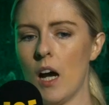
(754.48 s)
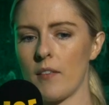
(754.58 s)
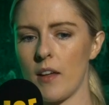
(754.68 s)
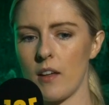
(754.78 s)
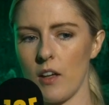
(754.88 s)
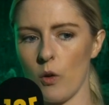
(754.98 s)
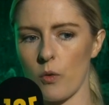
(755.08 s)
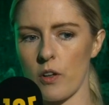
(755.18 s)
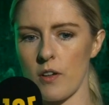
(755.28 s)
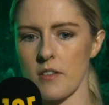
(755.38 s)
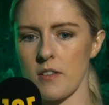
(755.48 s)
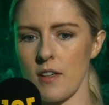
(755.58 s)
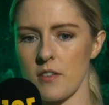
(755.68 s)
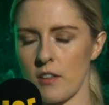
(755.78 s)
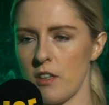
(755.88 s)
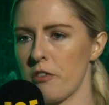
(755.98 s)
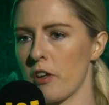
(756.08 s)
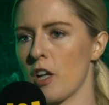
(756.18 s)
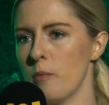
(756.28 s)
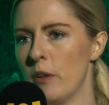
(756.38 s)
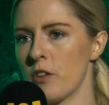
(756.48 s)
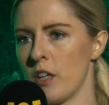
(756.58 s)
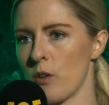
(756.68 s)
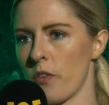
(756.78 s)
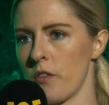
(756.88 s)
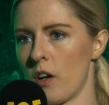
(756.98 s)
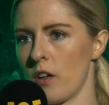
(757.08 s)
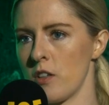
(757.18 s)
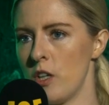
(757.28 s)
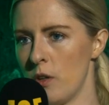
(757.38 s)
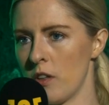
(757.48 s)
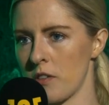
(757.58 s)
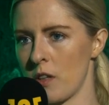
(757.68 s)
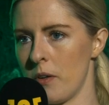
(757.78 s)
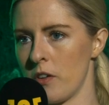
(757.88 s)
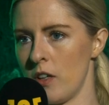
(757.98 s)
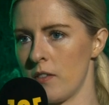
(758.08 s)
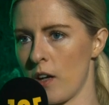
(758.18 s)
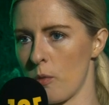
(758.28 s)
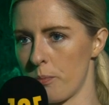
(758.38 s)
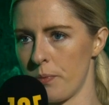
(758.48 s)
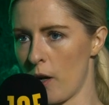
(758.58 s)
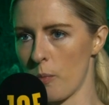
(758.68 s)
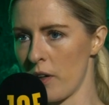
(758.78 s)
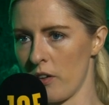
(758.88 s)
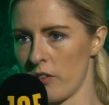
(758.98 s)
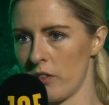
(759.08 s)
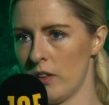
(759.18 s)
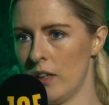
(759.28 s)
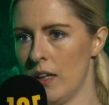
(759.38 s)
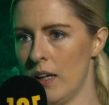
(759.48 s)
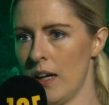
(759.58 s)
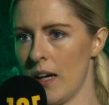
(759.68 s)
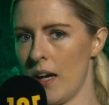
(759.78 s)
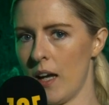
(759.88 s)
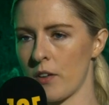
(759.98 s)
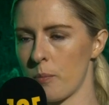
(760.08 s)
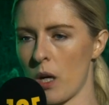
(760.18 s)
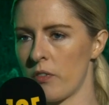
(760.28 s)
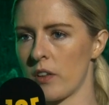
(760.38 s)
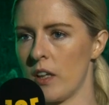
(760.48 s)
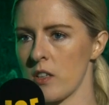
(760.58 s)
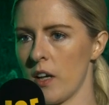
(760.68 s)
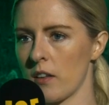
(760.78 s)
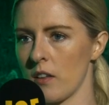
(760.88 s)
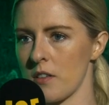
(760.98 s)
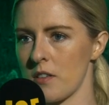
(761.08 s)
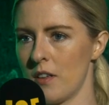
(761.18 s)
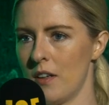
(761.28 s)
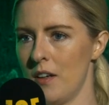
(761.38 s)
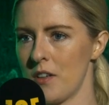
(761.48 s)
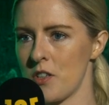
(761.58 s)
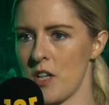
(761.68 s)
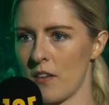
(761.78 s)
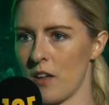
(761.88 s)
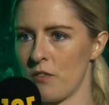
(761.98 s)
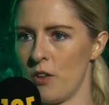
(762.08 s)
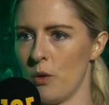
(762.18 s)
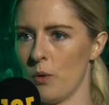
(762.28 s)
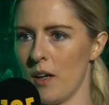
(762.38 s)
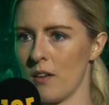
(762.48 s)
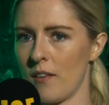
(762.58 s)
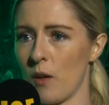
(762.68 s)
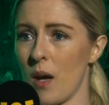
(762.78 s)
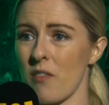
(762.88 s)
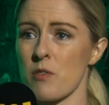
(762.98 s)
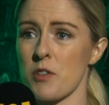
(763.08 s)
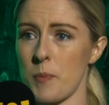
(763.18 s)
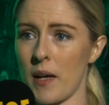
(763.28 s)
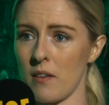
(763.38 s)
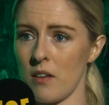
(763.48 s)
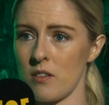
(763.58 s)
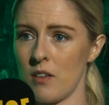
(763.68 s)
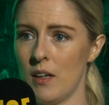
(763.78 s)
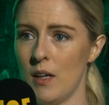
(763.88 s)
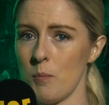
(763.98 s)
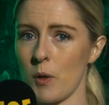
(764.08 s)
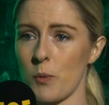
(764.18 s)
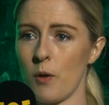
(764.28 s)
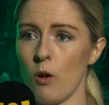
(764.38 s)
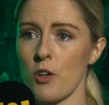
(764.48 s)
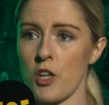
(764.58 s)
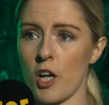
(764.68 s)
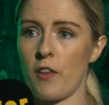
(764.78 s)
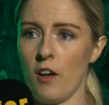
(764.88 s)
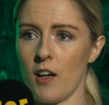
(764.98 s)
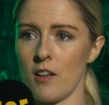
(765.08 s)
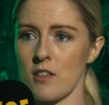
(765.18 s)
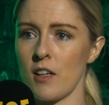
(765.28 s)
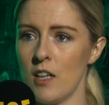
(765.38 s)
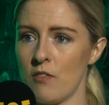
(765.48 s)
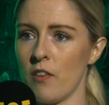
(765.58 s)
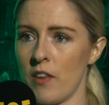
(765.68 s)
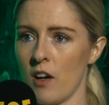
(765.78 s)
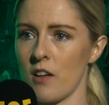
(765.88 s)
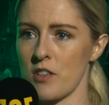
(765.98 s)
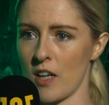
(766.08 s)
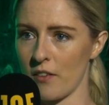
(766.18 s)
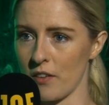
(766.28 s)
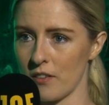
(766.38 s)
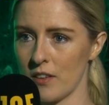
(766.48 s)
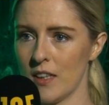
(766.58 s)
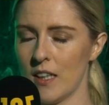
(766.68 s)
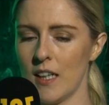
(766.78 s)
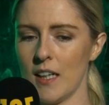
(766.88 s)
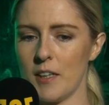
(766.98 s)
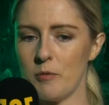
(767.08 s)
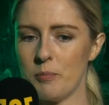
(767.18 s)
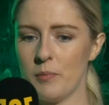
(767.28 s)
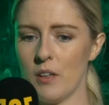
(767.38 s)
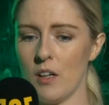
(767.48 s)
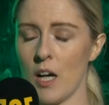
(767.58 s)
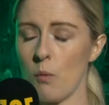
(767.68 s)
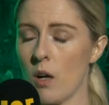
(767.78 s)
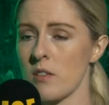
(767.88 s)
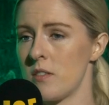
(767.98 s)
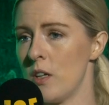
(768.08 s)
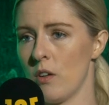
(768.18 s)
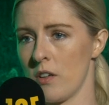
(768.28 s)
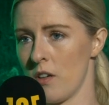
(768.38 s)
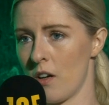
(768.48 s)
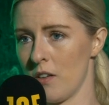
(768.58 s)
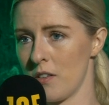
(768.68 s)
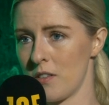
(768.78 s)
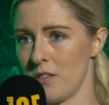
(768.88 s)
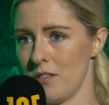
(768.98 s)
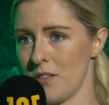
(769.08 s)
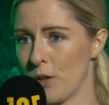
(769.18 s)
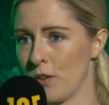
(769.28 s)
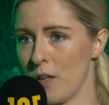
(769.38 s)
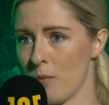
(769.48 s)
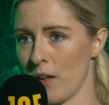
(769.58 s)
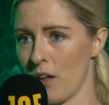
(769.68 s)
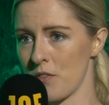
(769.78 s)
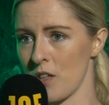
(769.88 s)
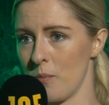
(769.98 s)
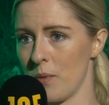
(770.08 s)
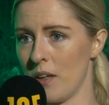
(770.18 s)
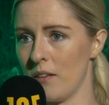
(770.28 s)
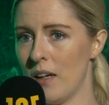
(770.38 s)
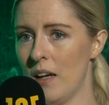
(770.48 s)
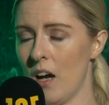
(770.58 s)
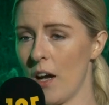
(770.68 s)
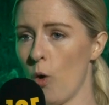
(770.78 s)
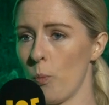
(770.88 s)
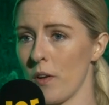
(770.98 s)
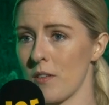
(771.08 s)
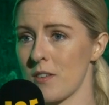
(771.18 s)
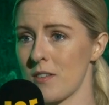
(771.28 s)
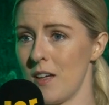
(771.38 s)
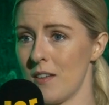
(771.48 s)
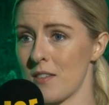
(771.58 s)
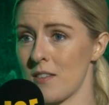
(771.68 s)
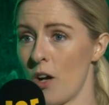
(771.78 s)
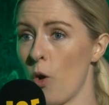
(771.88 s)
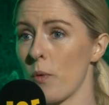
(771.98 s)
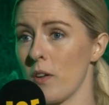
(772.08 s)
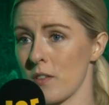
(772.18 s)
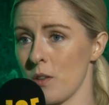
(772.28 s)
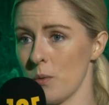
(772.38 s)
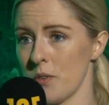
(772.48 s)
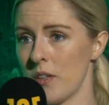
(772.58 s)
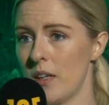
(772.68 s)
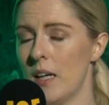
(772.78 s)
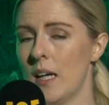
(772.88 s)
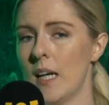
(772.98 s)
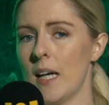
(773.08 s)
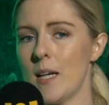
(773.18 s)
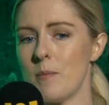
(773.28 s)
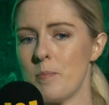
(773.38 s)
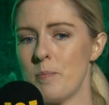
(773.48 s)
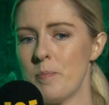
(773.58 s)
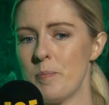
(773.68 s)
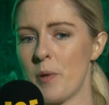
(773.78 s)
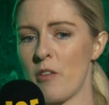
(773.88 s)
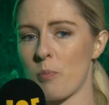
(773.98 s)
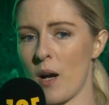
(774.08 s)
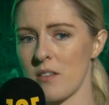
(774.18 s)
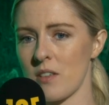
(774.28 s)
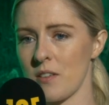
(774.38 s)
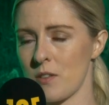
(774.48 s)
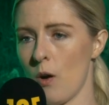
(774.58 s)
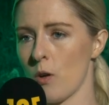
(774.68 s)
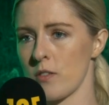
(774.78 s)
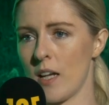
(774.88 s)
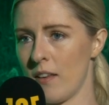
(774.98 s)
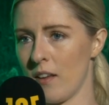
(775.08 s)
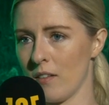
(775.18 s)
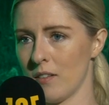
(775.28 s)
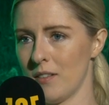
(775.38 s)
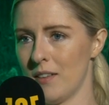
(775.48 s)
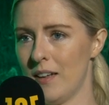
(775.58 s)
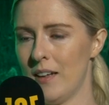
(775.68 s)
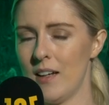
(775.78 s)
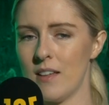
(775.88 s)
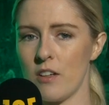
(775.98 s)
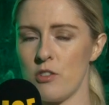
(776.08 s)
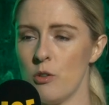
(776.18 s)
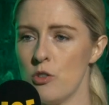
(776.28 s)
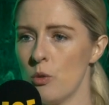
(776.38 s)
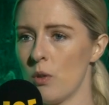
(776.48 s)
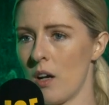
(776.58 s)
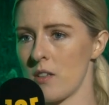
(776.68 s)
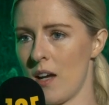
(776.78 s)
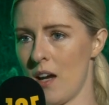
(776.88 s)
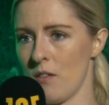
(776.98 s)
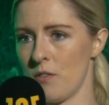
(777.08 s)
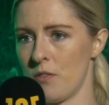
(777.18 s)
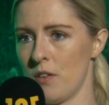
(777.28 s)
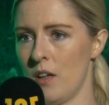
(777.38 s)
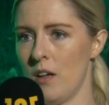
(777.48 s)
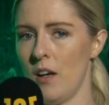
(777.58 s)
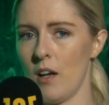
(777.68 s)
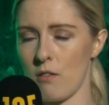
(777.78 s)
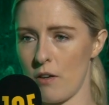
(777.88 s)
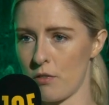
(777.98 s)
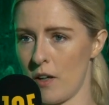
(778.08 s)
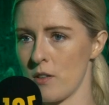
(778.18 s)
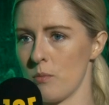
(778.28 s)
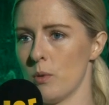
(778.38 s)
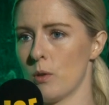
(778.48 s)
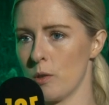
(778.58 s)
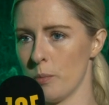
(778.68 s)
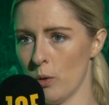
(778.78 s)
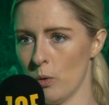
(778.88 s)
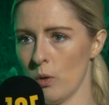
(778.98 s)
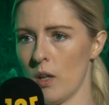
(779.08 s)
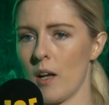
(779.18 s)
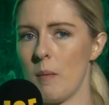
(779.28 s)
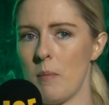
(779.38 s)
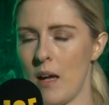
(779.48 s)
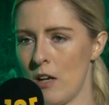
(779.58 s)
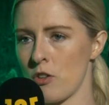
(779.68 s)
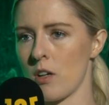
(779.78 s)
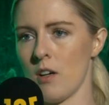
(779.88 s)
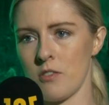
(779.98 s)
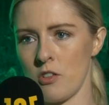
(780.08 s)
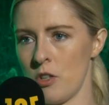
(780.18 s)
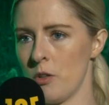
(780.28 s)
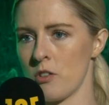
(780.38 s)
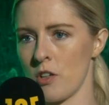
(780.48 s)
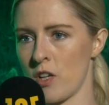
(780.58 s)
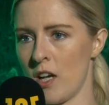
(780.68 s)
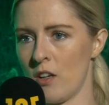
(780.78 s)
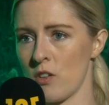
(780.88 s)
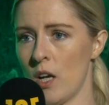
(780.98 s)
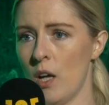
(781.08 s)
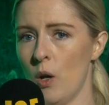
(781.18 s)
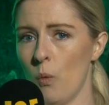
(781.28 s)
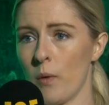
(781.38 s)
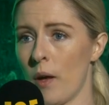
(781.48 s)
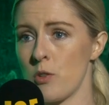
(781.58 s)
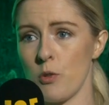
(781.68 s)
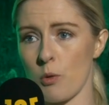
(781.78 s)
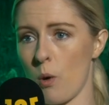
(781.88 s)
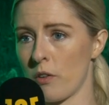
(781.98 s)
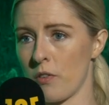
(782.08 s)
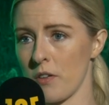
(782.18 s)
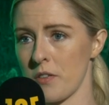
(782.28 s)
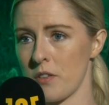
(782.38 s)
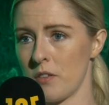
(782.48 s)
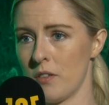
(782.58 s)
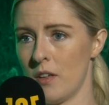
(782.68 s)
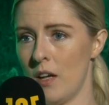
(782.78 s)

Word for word: I think you know there is a significant community in Northern Ireland, a unionist community mm. that are that are British, yeah. uh, and they're perfectly entitled to take that view, and I think we have to respect that mm. because we all share the island and live on the island together. Yeah. Um, I want to see United Ireland certainly mm. in my lifetime, and I hope that it's it's I hope that it's close. Um, but if Brexit has taught us anything, is that you do not have a referendum or a poll mm. on a major constitutional change without doing your work first. Yeah.